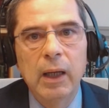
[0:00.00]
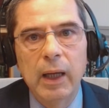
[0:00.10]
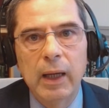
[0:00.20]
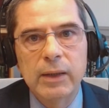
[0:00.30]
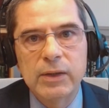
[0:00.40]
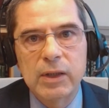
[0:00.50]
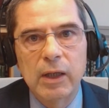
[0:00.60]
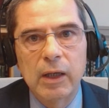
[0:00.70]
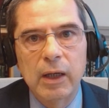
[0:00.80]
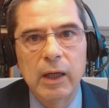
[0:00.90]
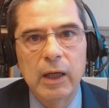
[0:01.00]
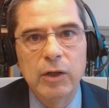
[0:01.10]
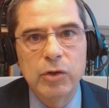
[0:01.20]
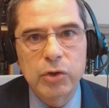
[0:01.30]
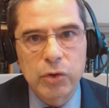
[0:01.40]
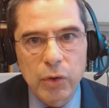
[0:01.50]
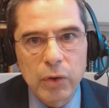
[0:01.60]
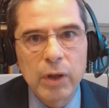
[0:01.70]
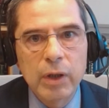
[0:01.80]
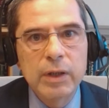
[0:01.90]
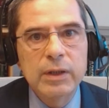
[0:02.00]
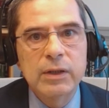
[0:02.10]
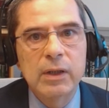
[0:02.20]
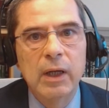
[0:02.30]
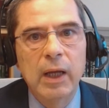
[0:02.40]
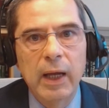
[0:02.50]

as insurers,